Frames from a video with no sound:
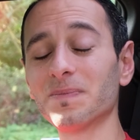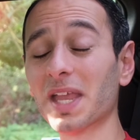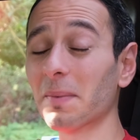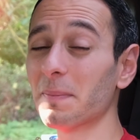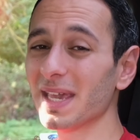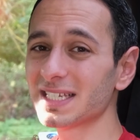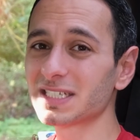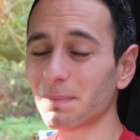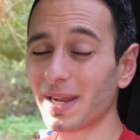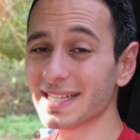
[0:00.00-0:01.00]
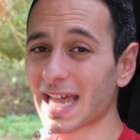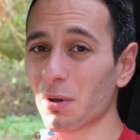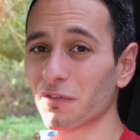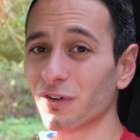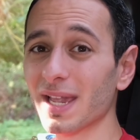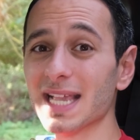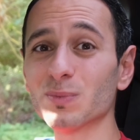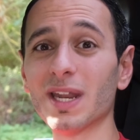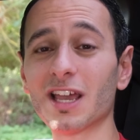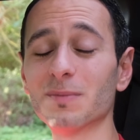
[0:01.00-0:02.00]
Now, my biggest complaint, however, is
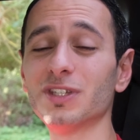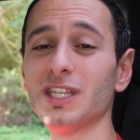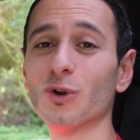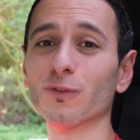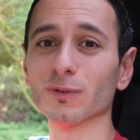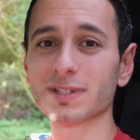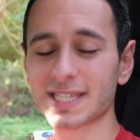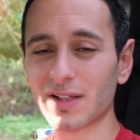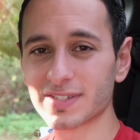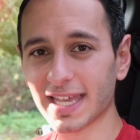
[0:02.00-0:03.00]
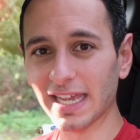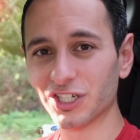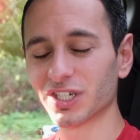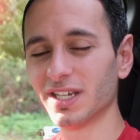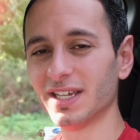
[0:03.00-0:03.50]
when it comes to the overall soundstage.